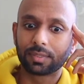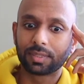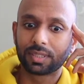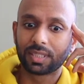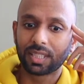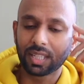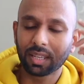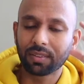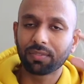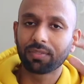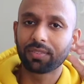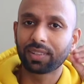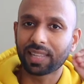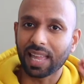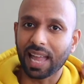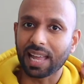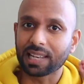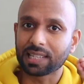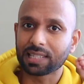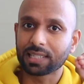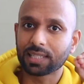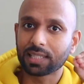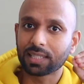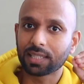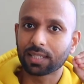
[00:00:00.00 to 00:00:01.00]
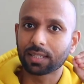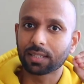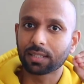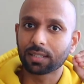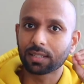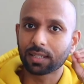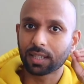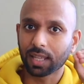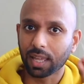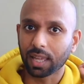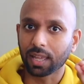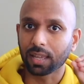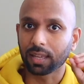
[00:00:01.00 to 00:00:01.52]
give that
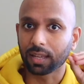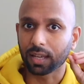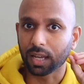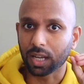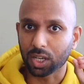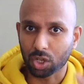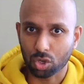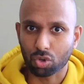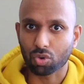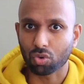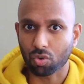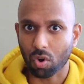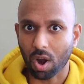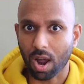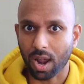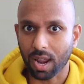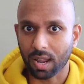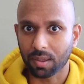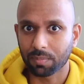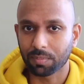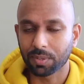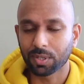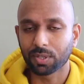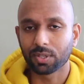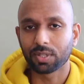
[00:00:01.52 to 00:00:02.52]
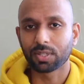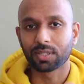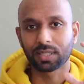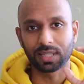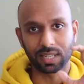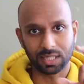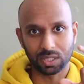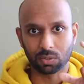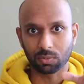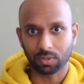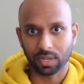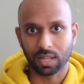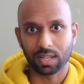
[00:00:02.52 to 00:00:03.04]
thing a try, because
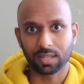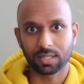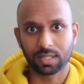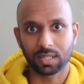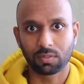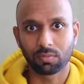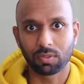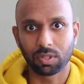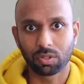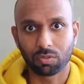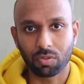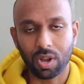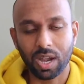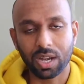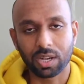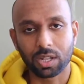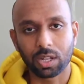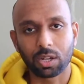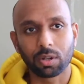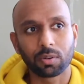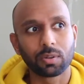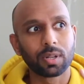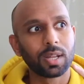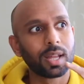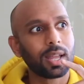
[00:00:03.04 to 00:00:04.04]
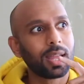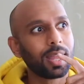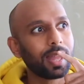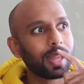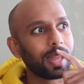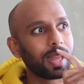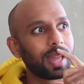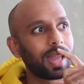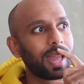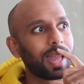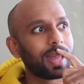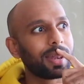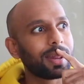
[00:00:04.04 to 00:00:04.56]
that's what I did with radio.
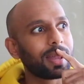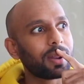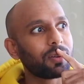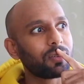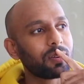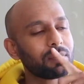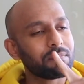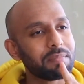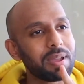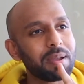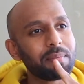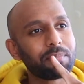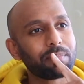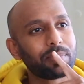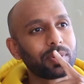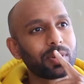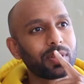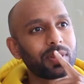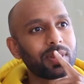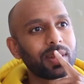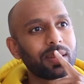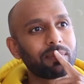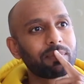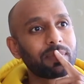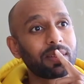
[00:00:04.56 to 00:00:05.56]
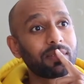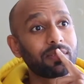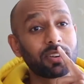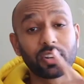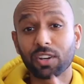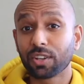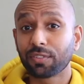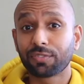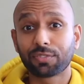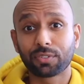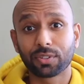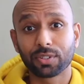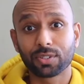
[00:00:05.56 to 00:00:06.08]
And I remember that my
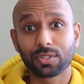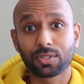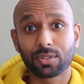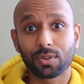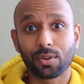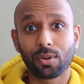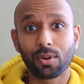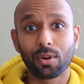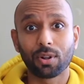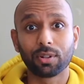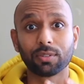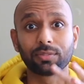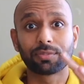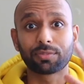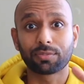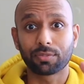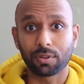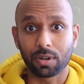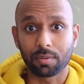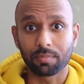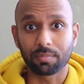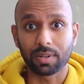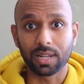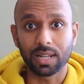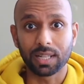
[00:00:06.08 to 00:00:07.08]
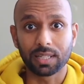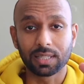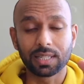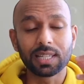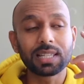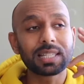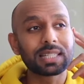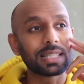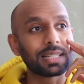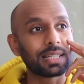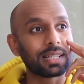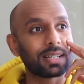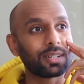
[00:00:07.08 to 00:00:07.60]
very first call from a
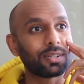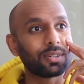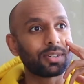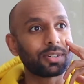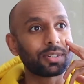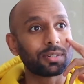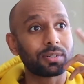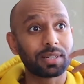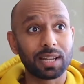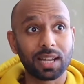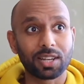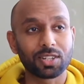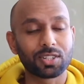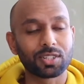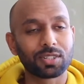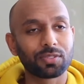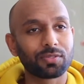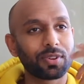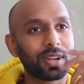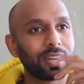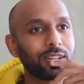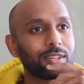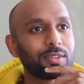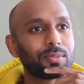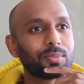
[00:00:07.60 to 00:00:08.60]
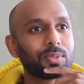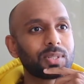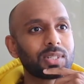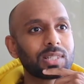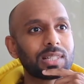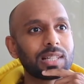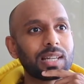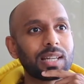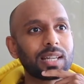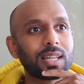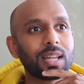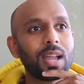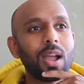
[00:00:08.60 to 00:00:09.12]
listener on national radio was
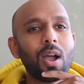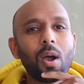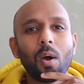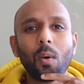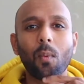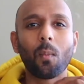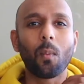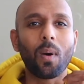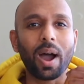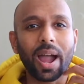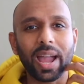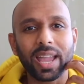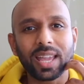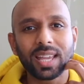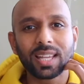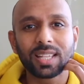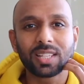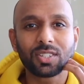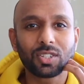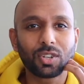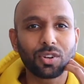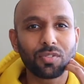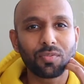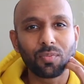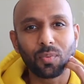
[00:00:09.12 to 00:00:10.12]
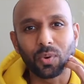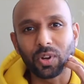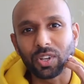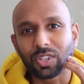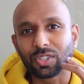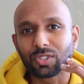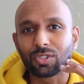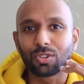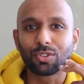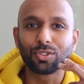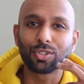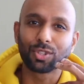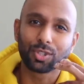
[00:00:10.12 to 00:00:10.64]
like, why is your voice
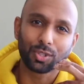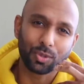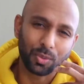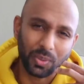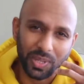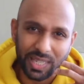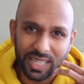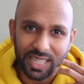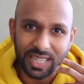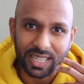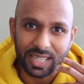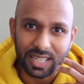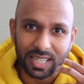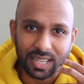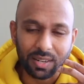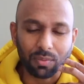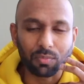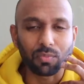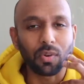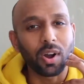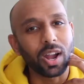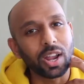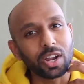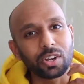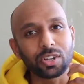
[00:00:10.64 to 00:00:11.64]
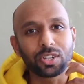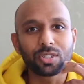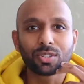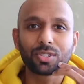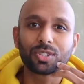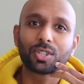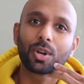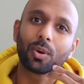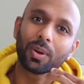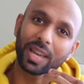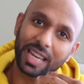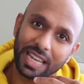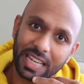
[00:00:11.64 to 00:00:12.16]
so sweet? And why are you
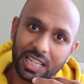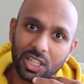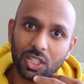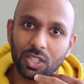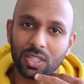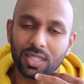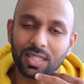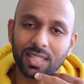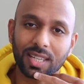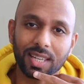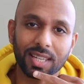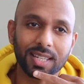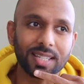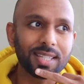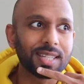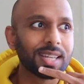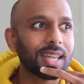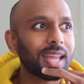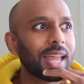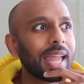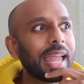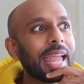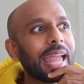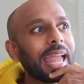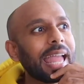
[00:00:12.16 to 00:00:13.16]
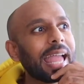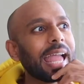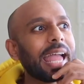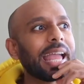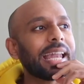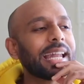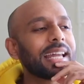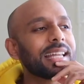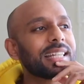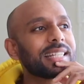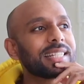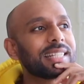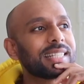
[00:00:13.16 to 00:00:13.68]
so innocent? And
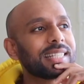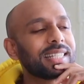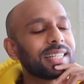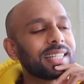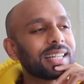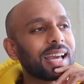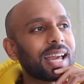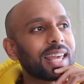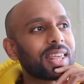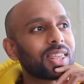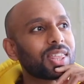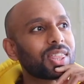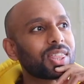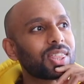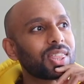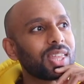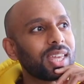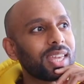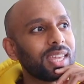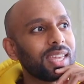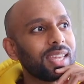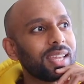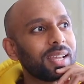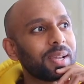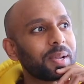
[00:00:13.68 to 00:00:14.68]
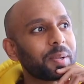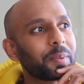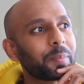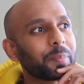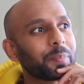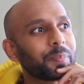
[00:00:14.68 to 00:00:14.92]
I think